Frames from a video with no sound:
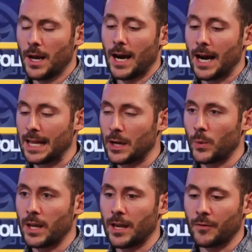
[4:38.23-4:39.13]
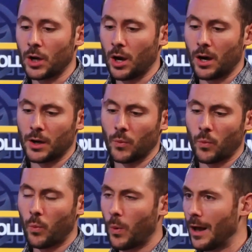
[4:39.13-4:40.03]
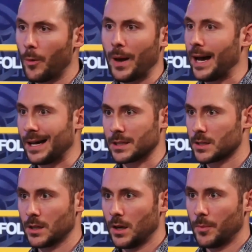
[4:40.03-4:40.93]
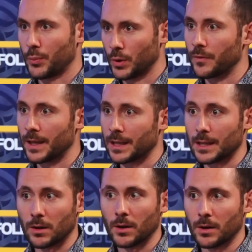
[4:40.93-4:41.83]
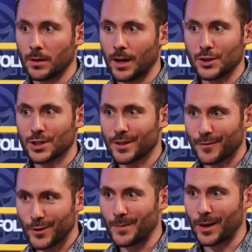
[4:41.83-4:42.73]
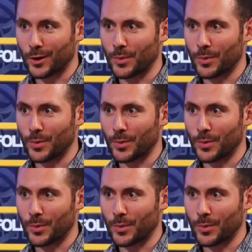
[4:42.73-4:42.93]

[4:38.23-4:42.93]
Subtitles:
I think we have gone well past proving that there are not just a few medical